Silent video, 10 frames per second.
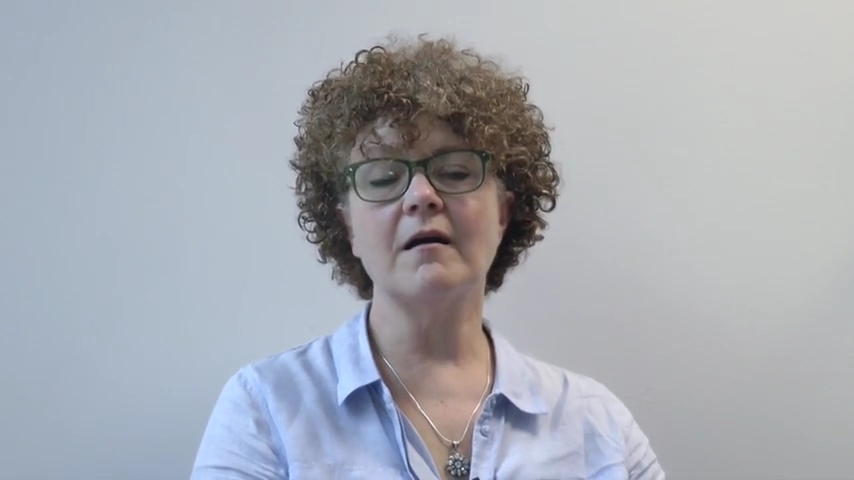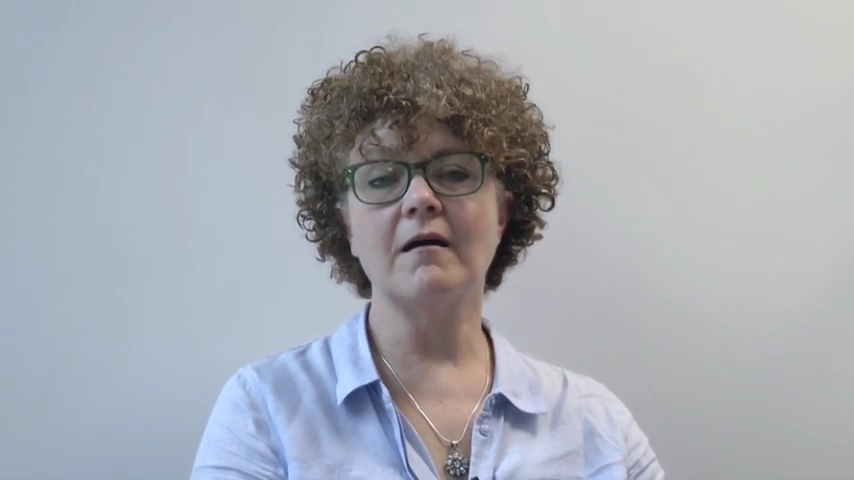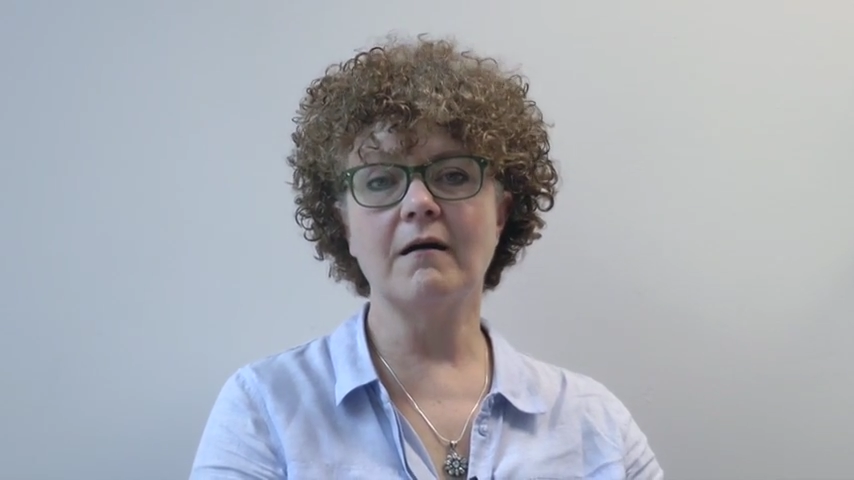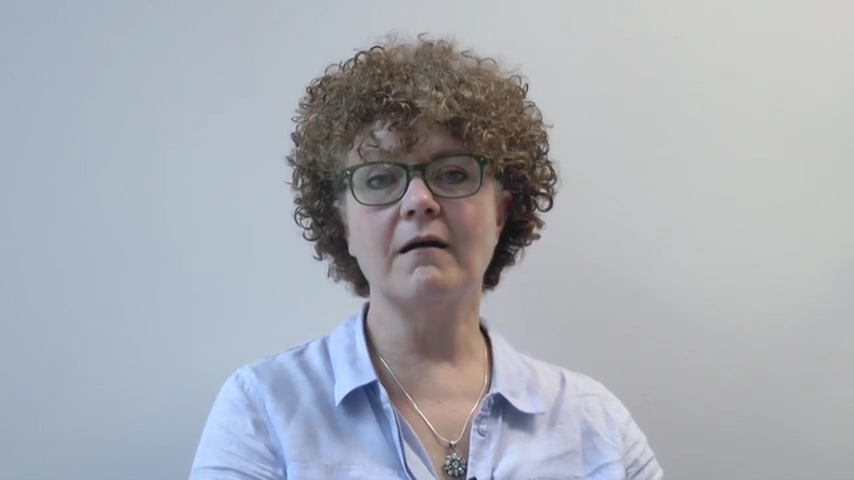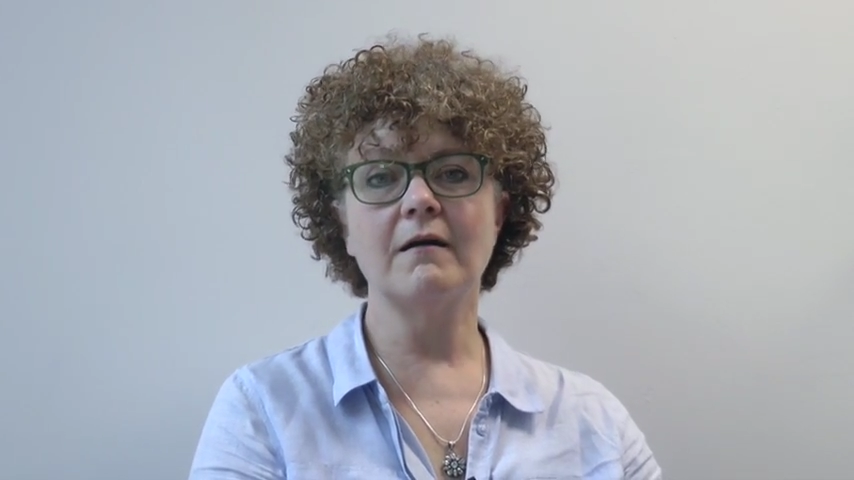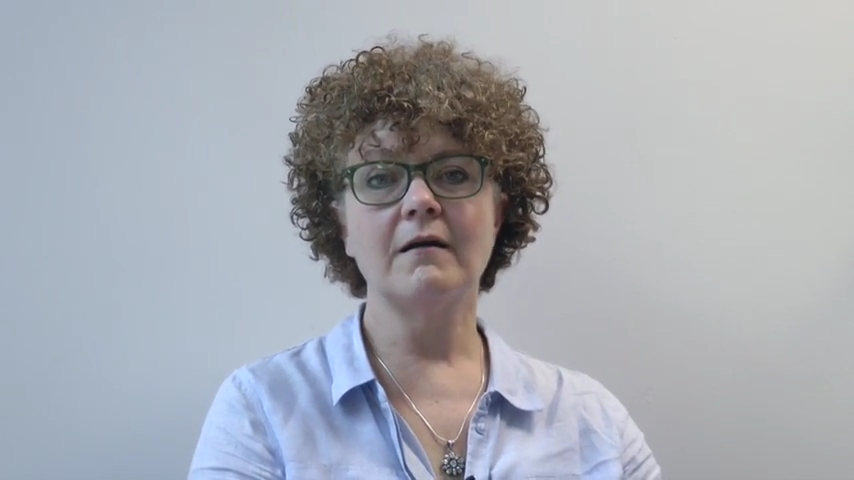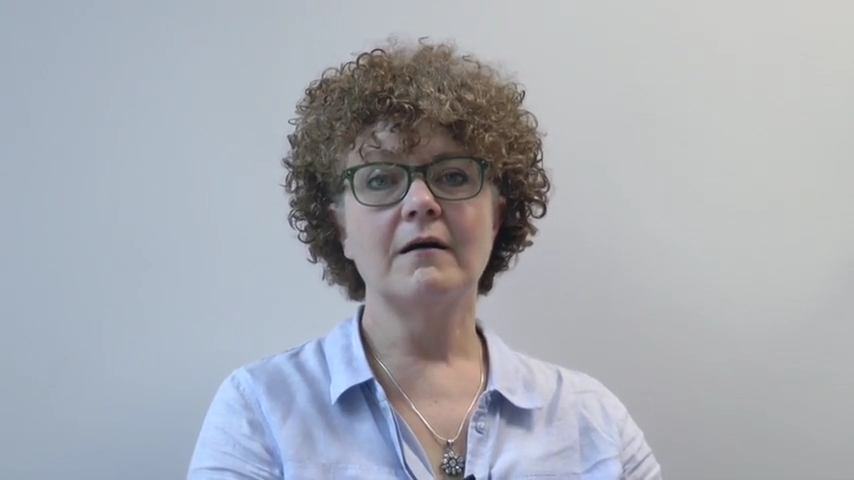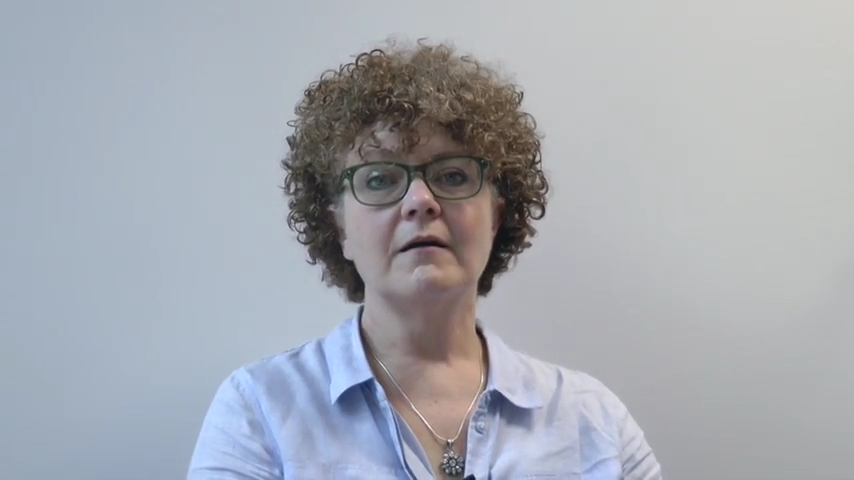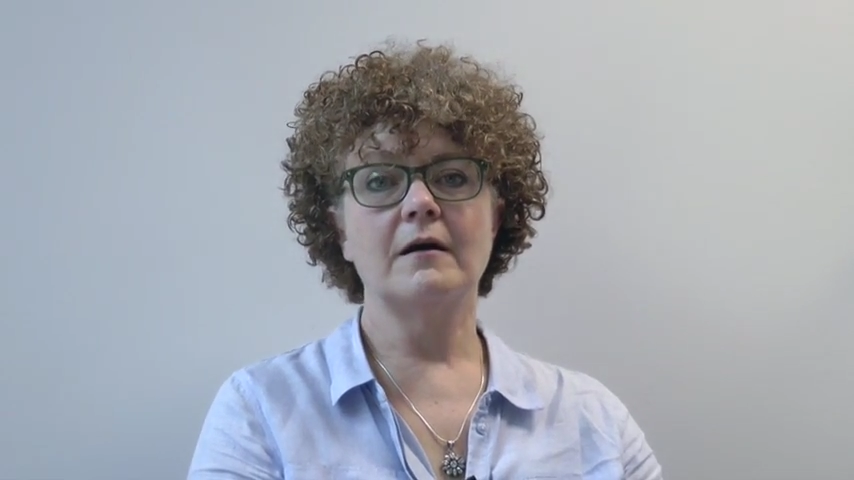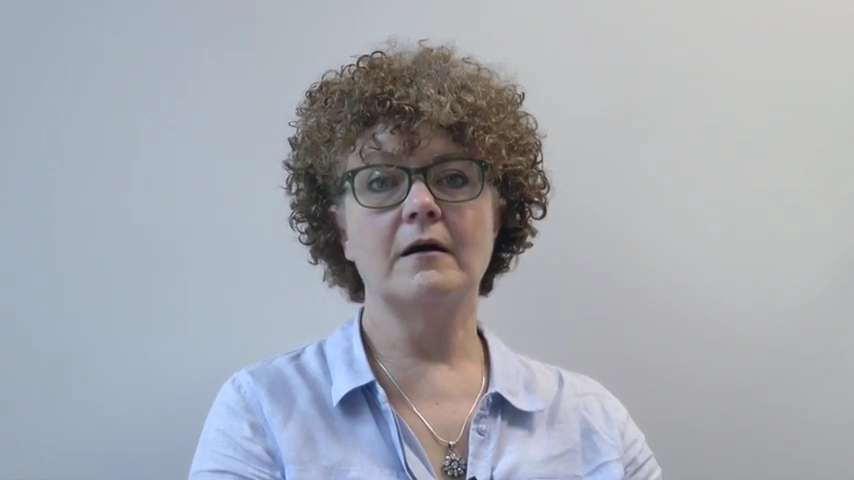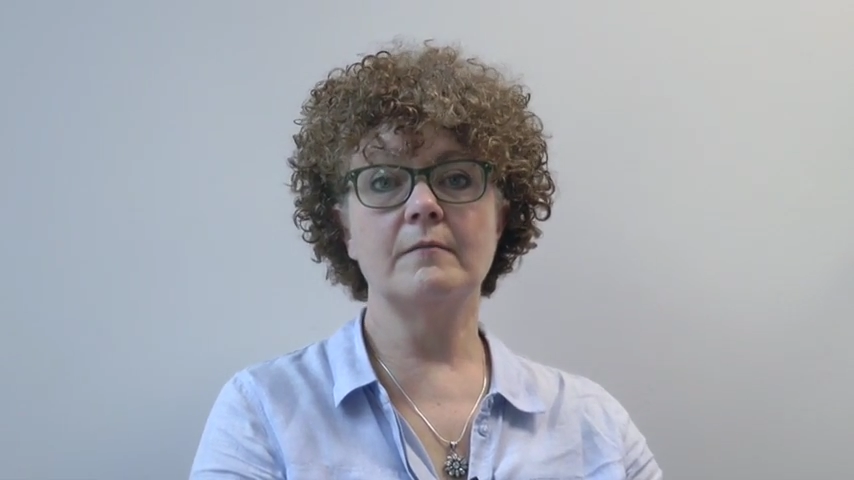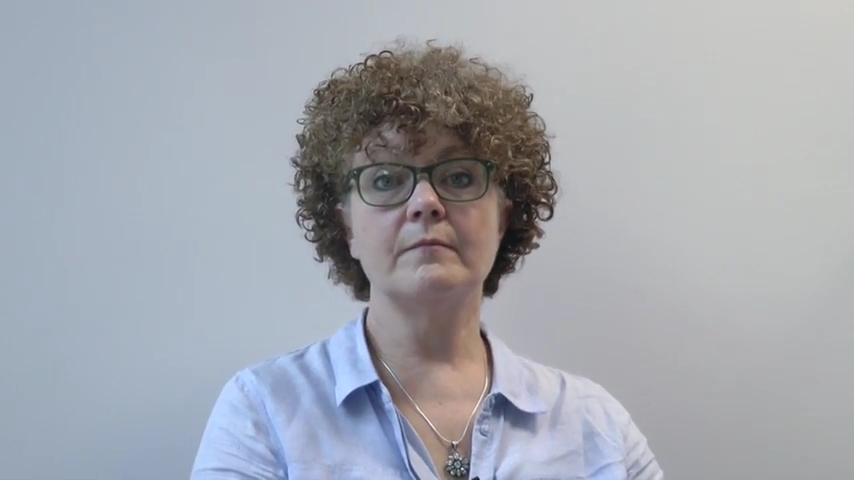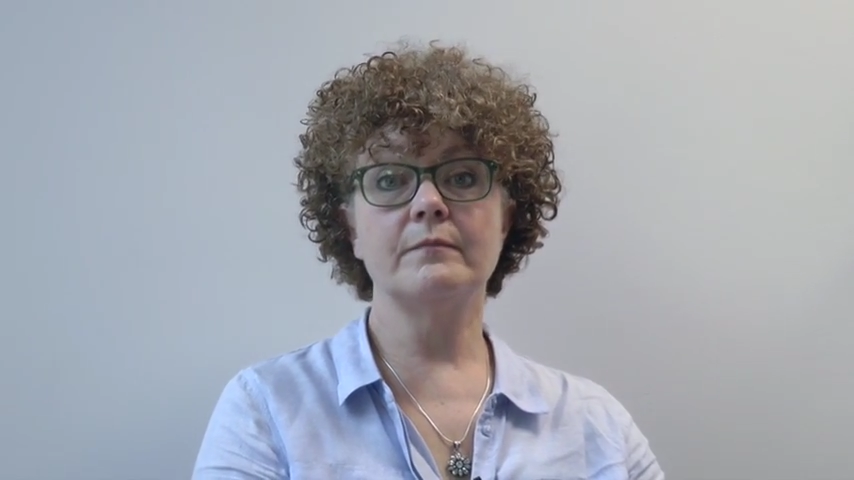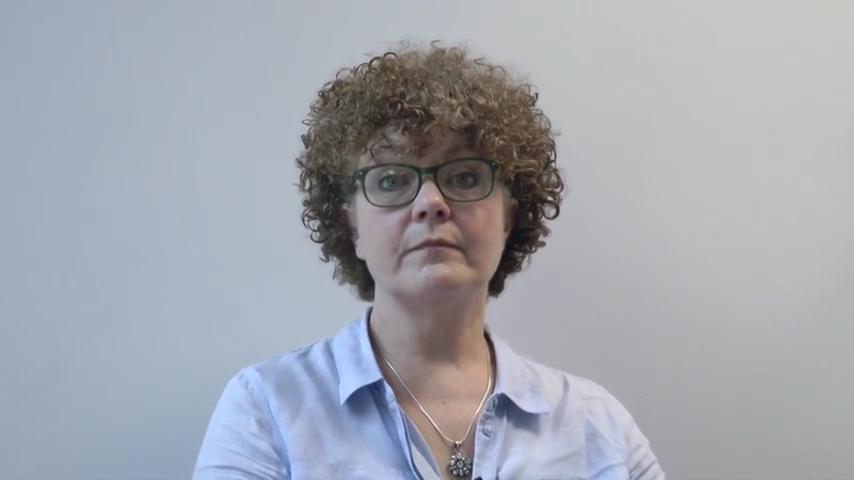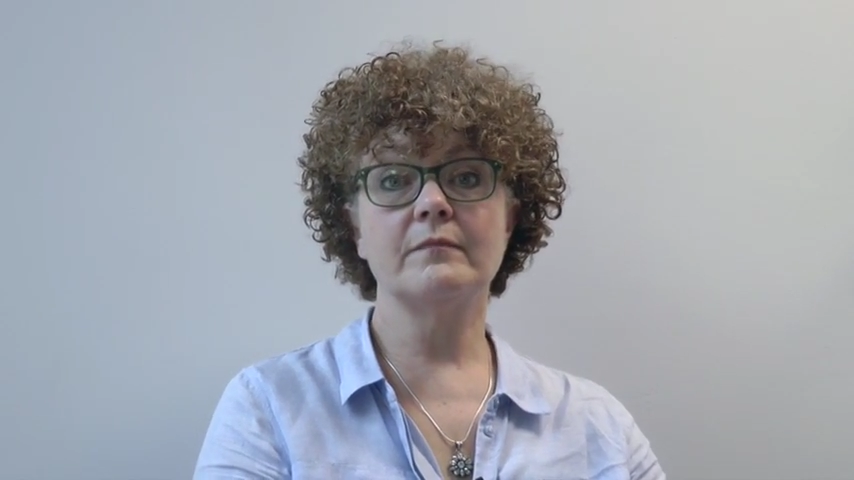are
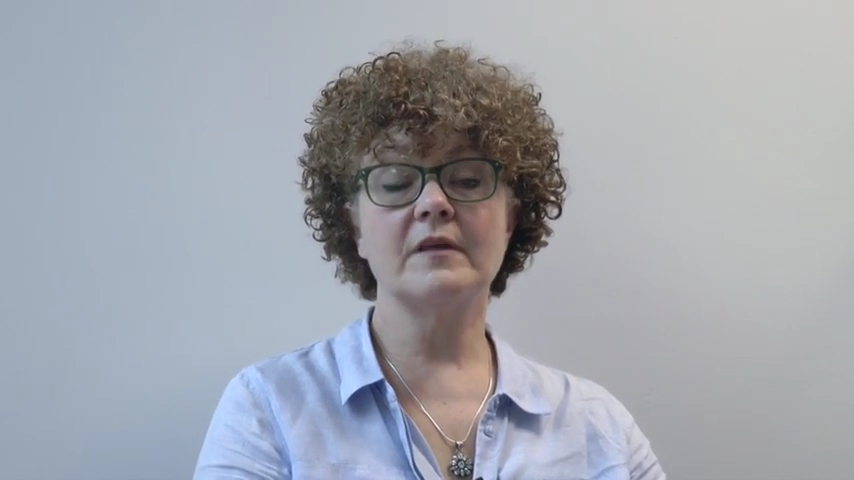um,